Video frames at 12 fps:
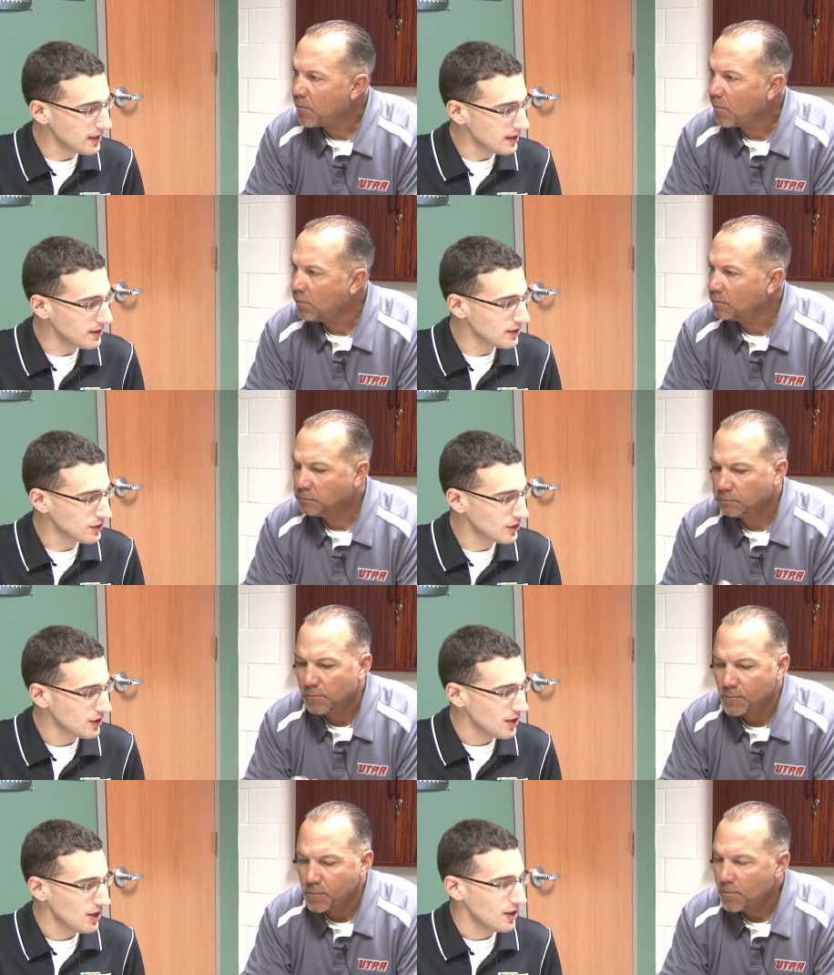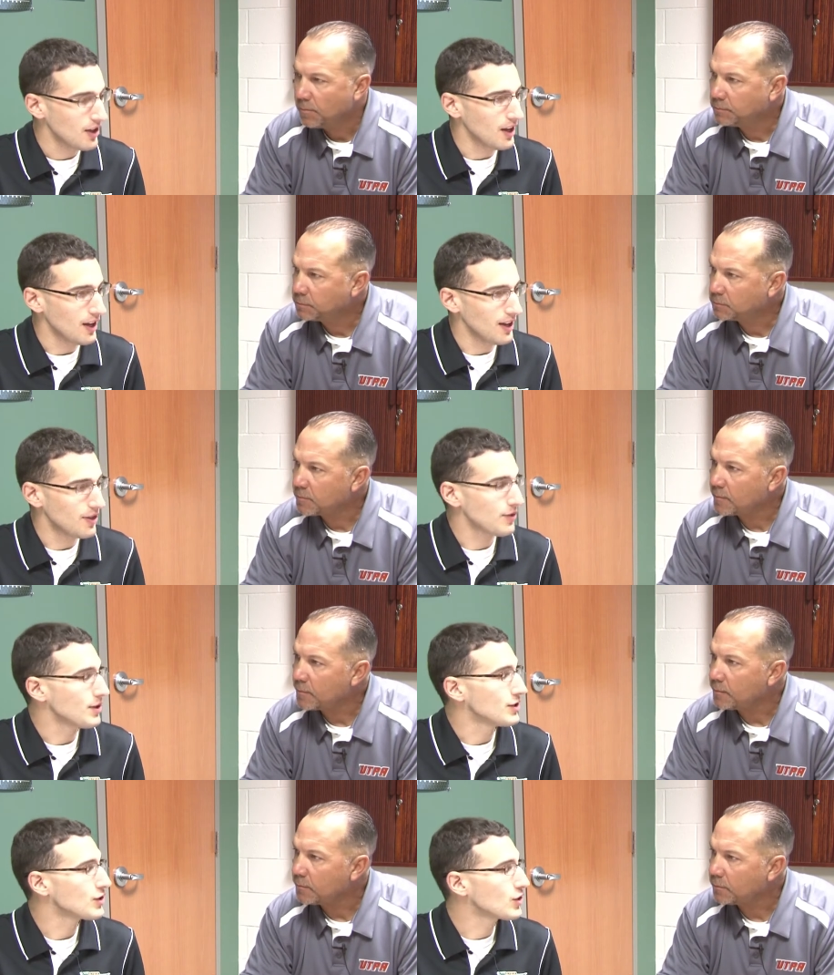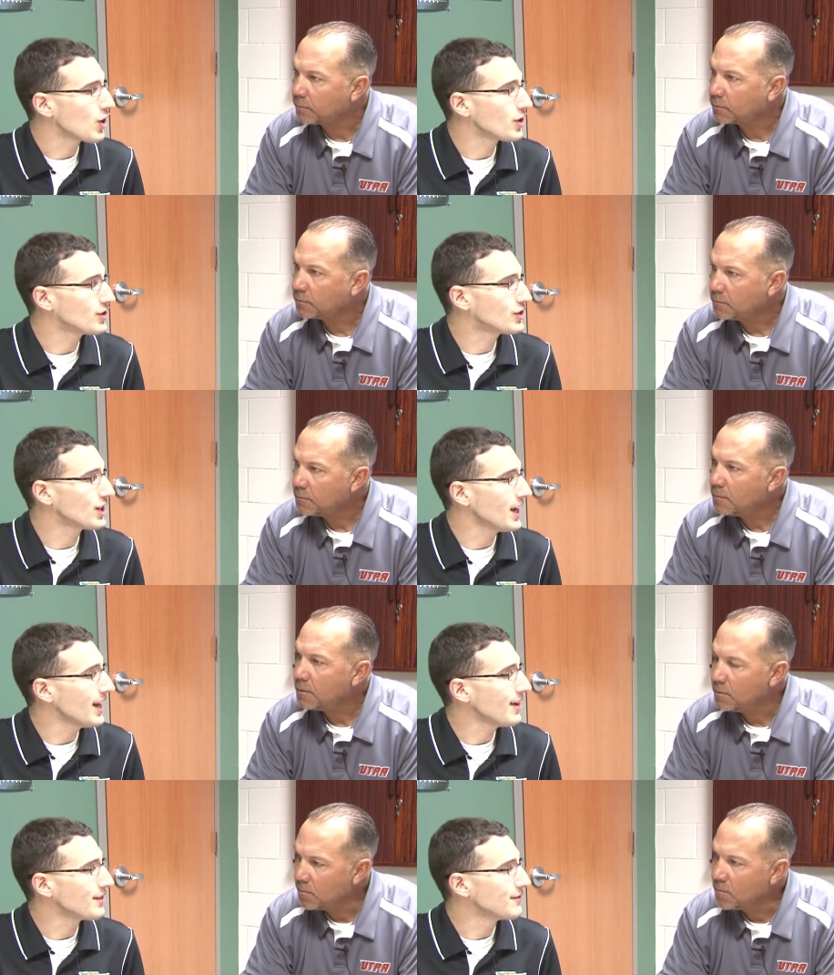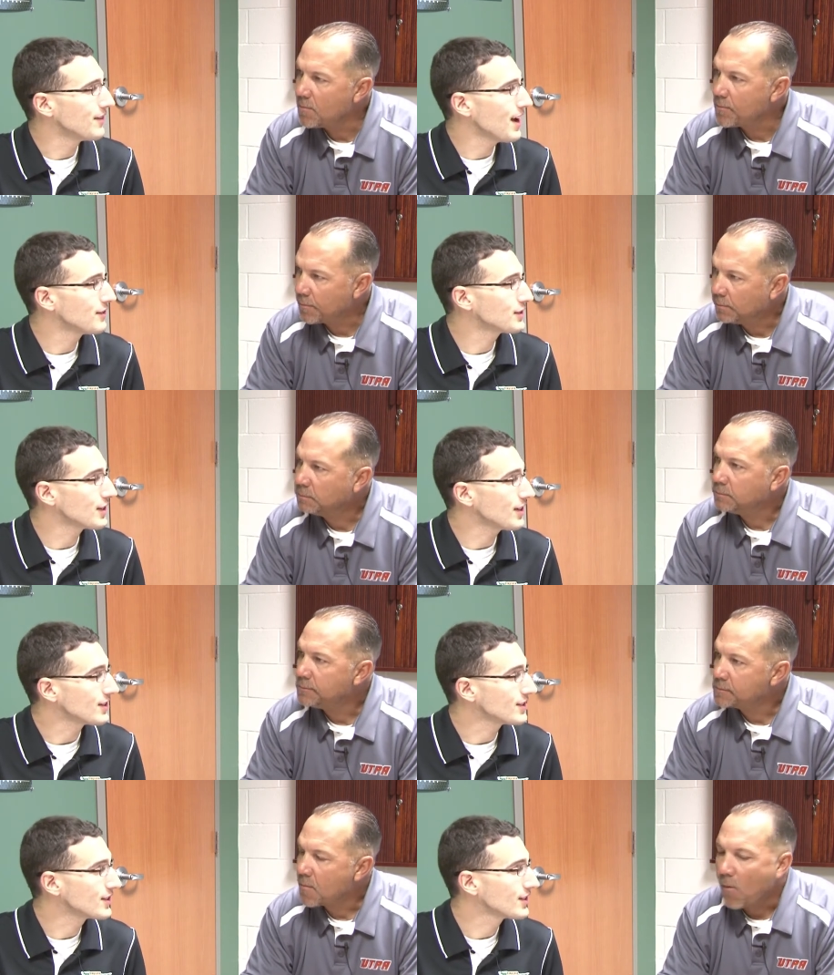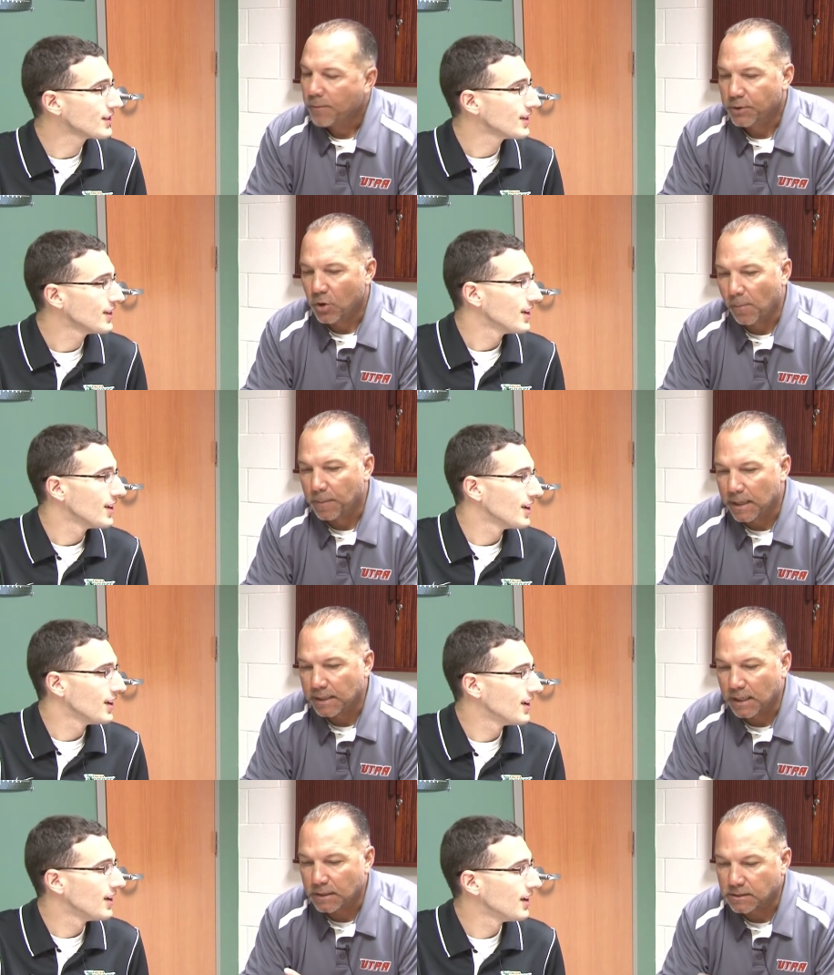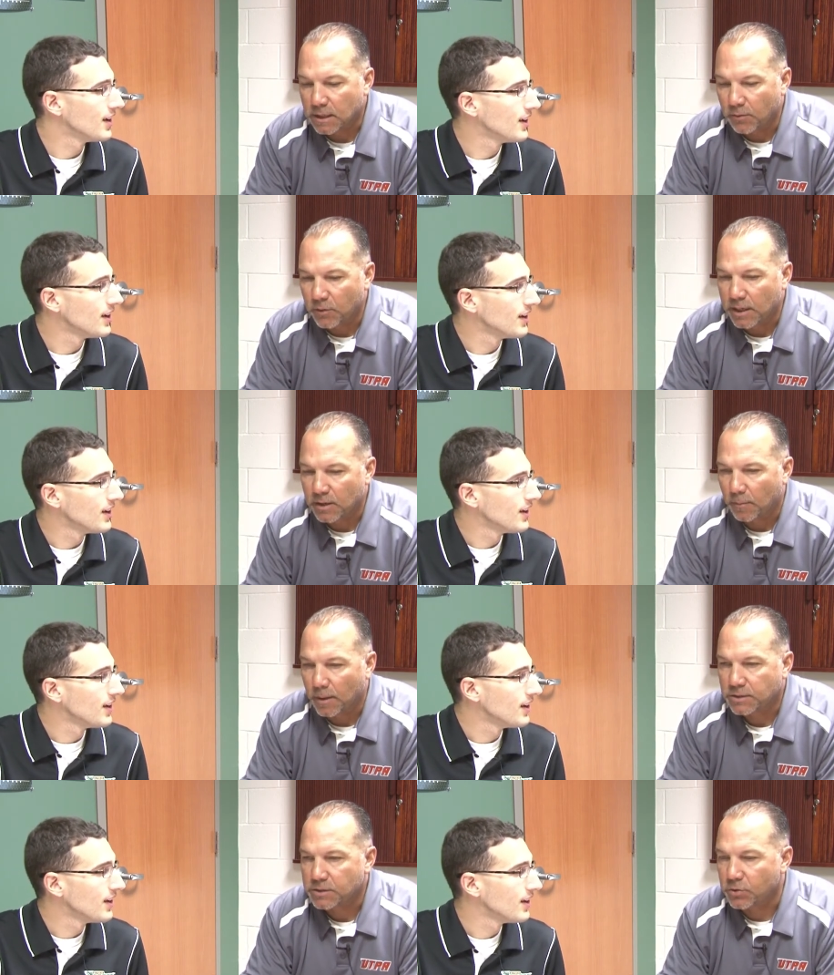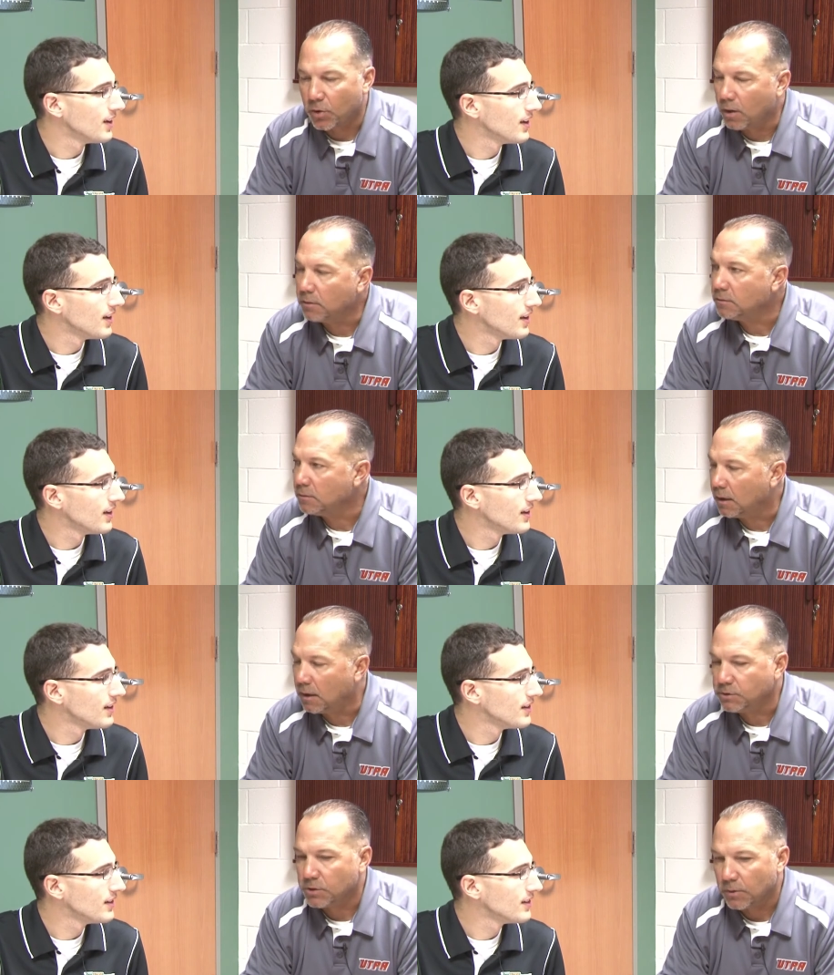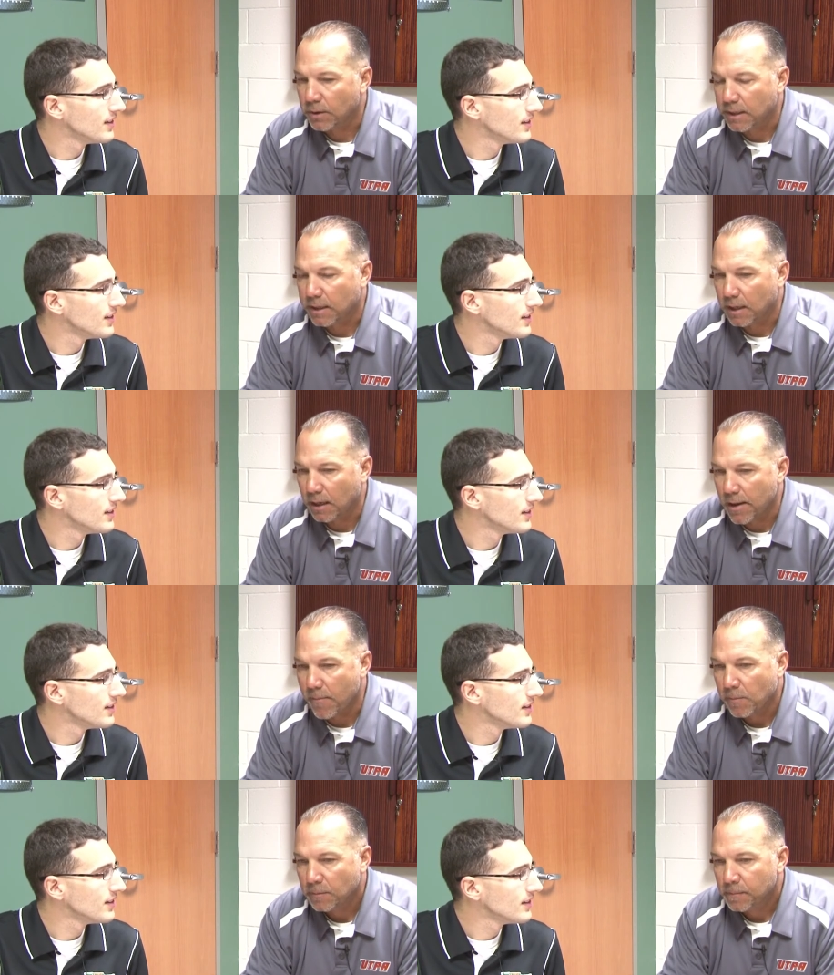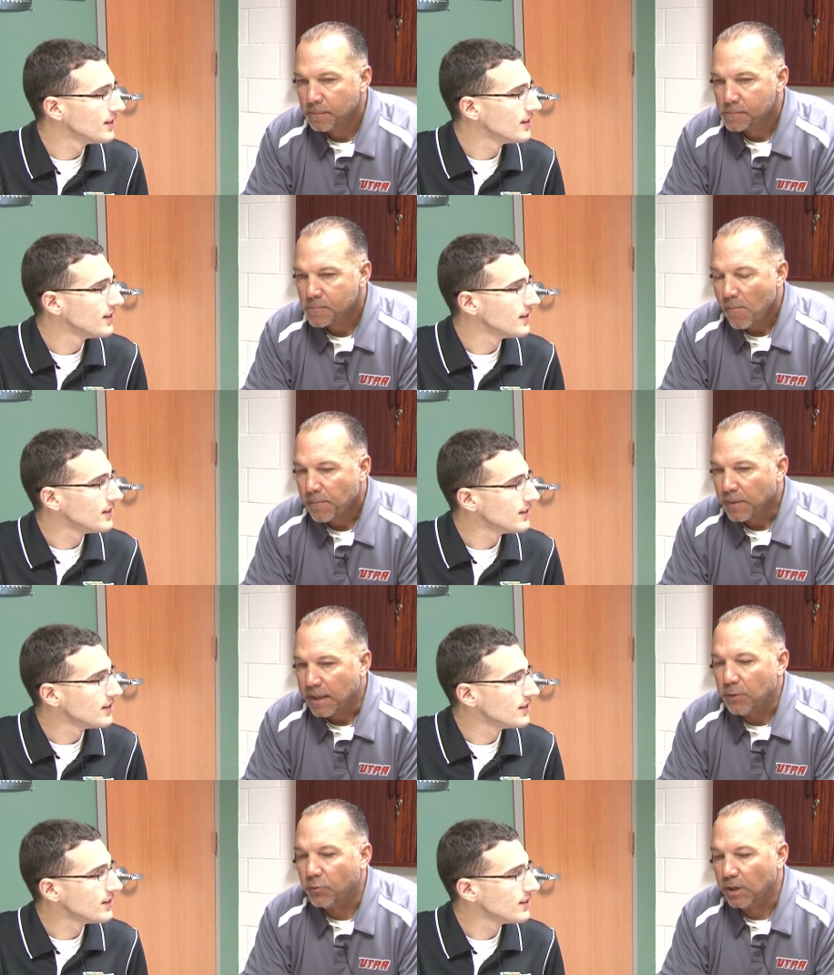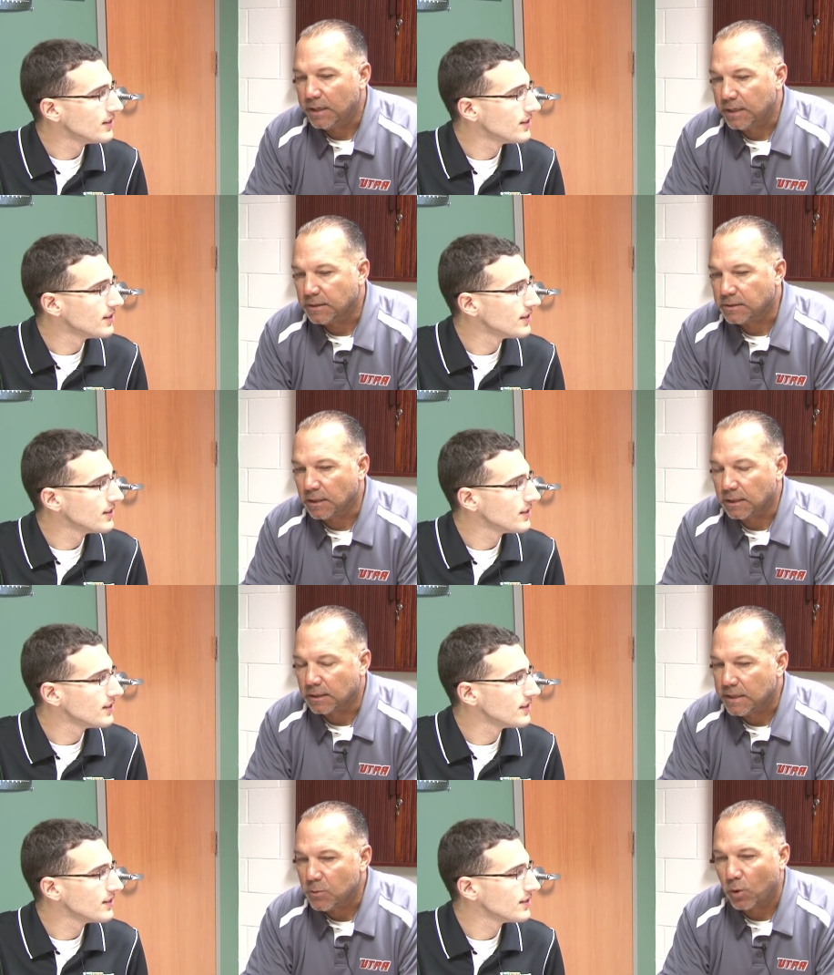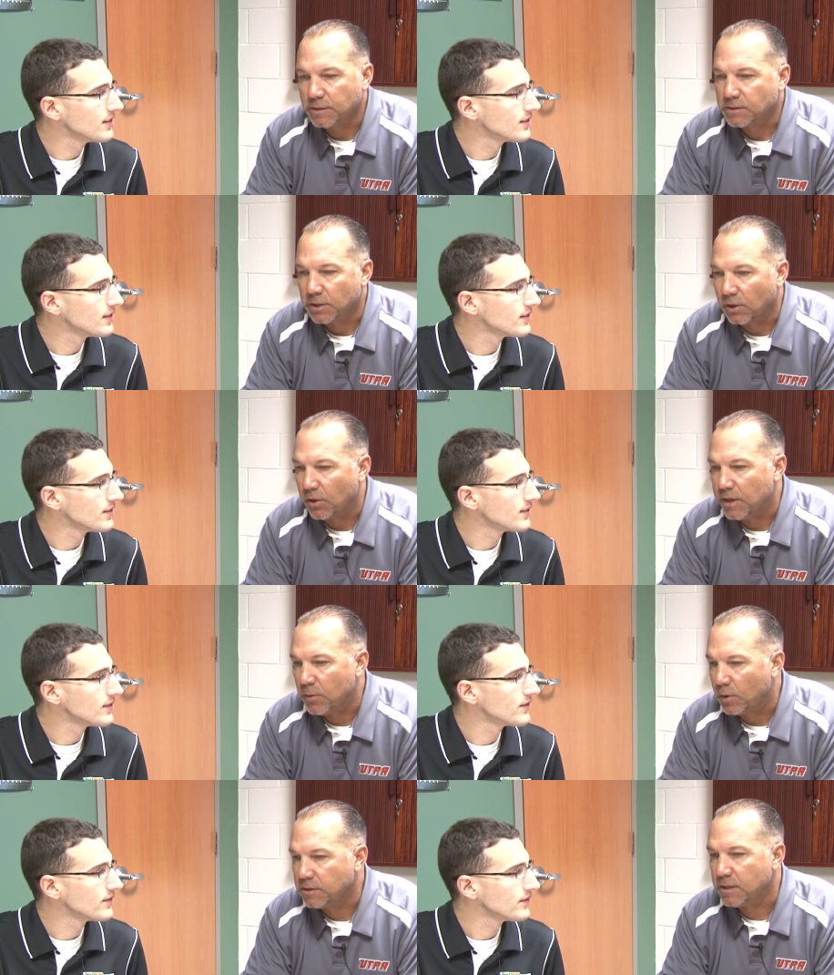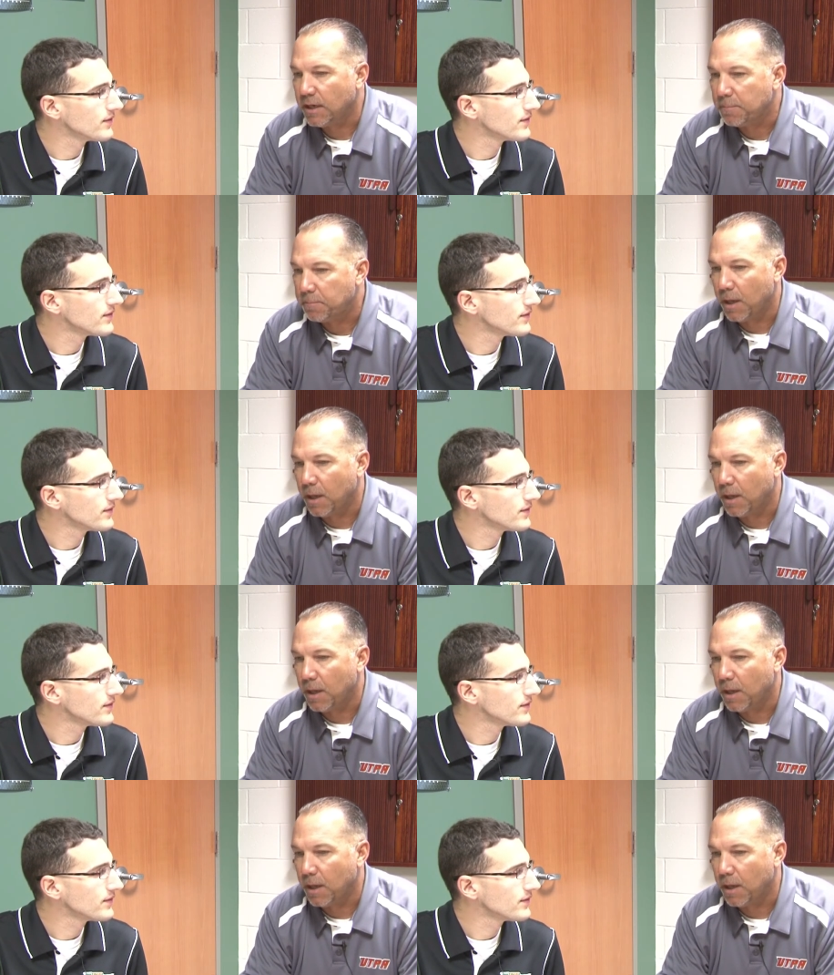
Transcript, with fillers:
Speaker 1: English threw his 3rd shutout in 5 starts.
Speaker 2: You know, Blake has really come out strong, Jonah. He really is. He wants to learn. He wants to get